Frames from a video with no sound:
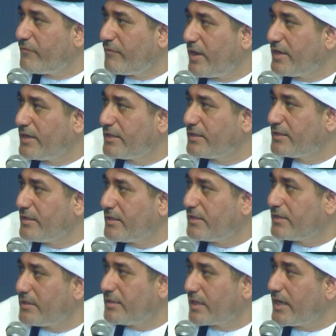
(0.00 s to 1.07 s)
find
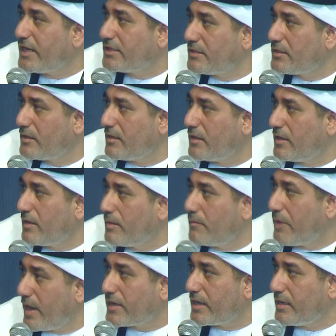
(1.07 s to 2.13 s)
the right
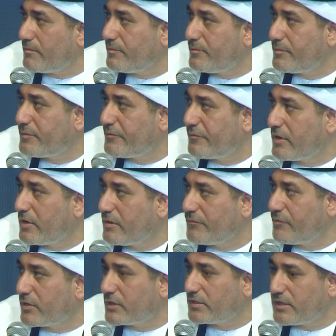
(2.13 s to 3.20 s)
backup
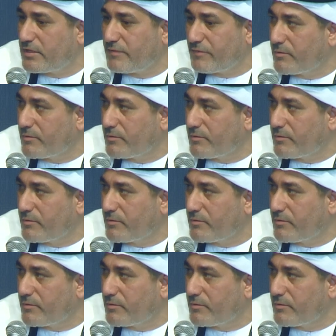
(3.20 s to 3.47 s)
for it.